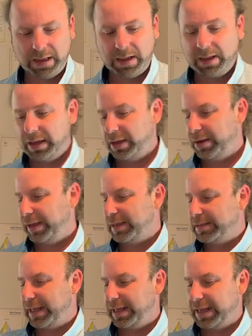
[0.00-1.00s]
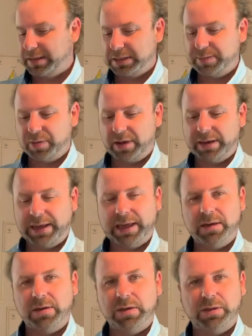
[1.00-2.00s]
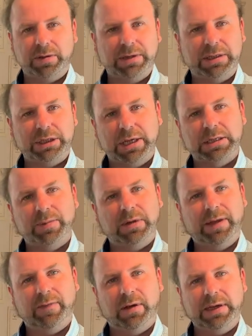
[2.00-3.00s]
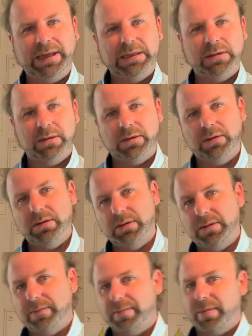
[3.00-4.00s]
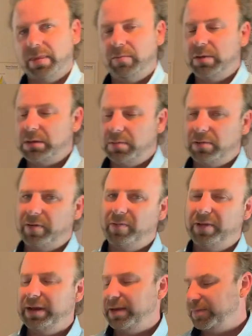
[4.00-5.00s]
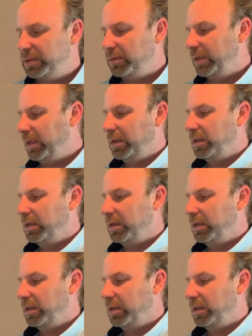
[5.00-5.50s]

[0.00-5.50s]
And I can take out the spine later and do an adjustment if I need to, which I probably will end up doing.